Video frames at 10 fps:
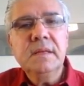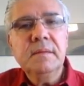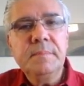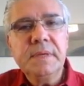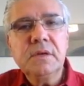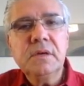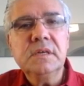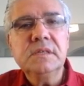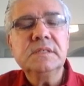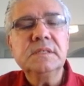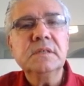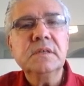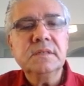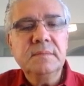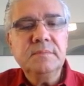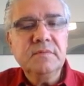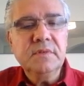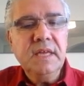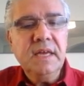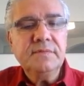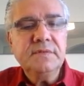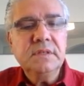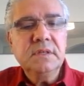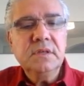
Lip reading: because in the concept of a gift,